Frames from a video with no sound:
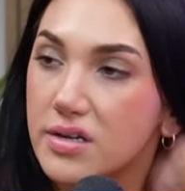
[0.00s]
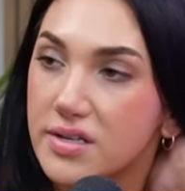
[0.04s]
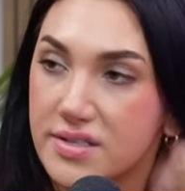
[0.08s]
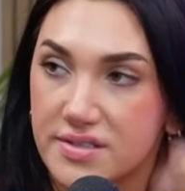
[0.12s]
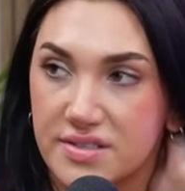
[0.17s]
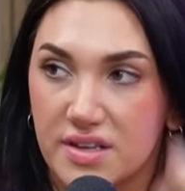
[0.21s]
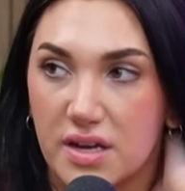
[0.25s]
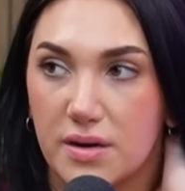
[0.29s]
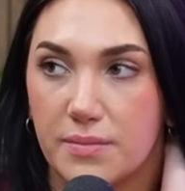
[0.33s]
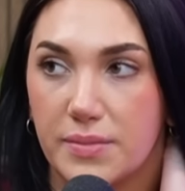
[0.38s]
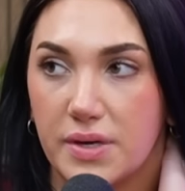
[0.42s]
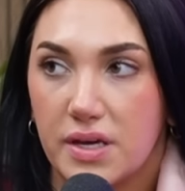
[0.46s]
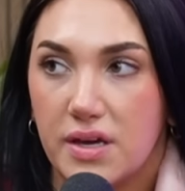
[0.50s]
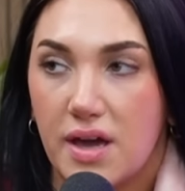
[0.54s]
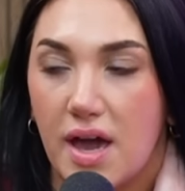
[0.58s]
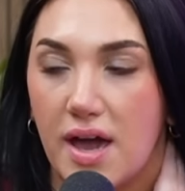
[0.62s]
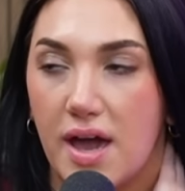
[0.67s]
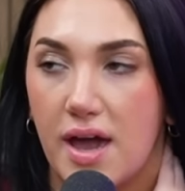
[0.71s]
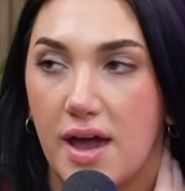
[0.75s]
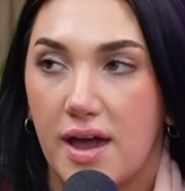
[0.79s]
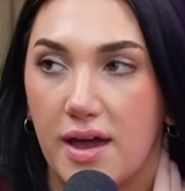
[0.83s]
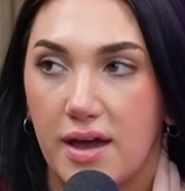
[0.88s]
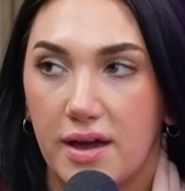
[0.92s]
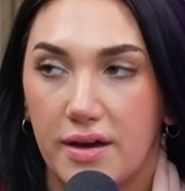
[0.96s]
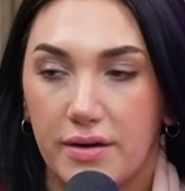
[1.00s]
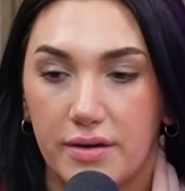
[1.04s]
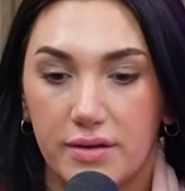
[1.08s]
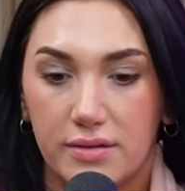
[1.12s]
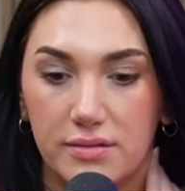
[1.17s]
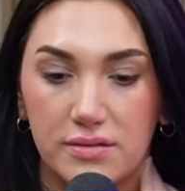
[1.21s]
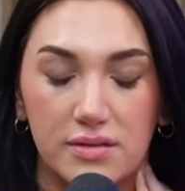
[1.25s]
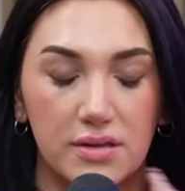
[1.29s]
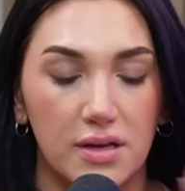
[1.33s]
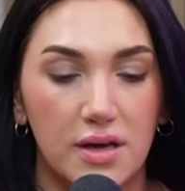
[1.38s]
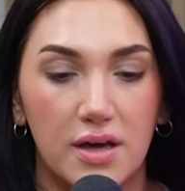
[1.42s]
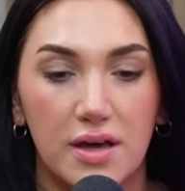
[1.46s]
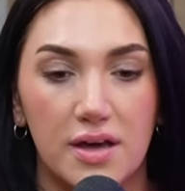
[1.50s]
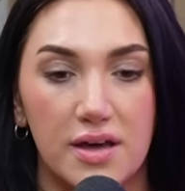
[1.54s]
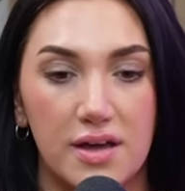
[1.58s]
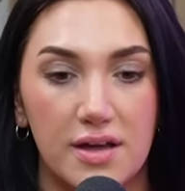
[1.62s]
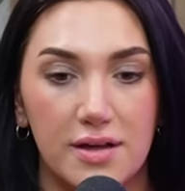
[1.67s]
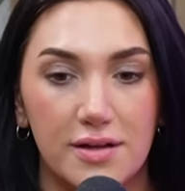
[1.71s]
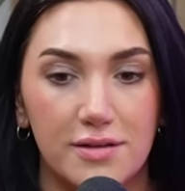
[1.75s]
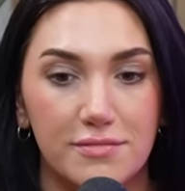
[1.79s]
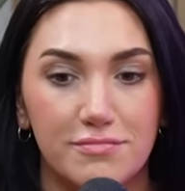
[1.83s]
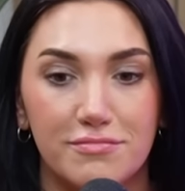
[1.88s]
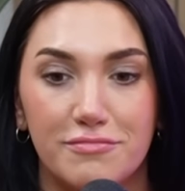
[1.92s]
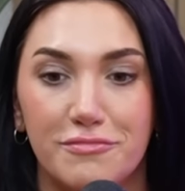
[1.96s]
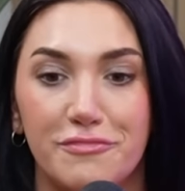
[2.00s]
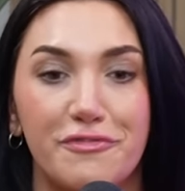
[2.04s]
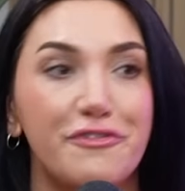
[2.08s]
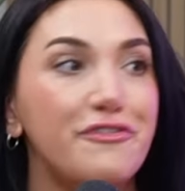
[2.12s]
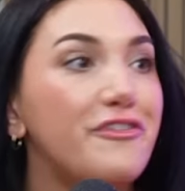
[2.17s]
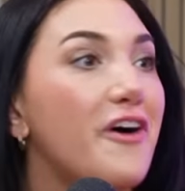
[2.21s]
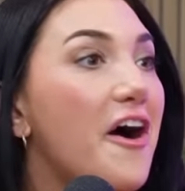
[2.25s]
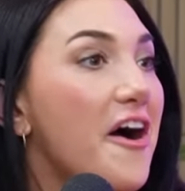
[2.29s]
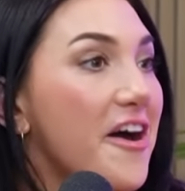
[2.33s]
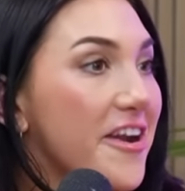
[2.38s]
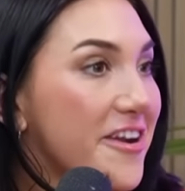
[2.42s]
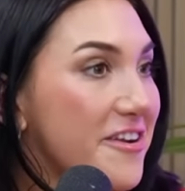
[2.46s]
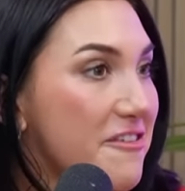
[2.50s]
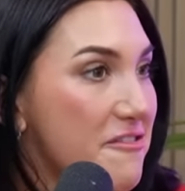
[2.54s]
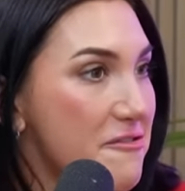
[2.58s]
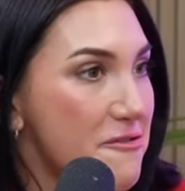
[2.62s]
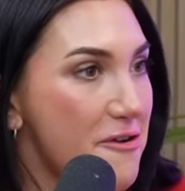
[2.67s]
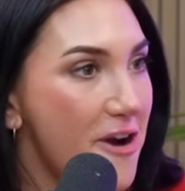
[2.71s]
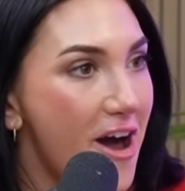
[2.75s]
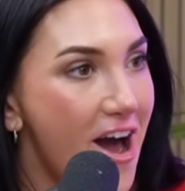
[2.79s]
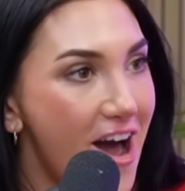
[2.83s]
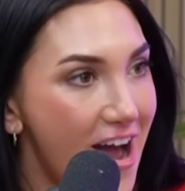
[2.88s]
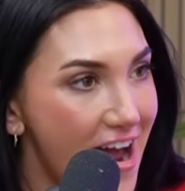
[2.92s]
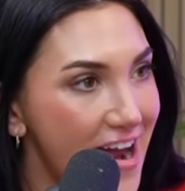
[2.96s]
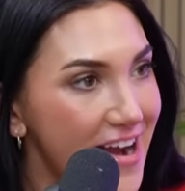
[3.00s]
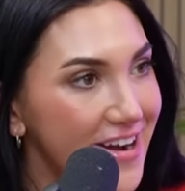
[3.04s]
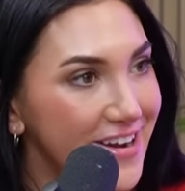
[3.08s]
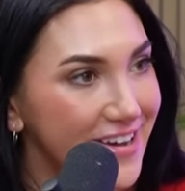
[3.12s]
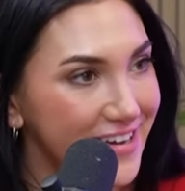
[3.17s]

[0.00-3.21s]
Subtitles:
It's gonna be a fun ride.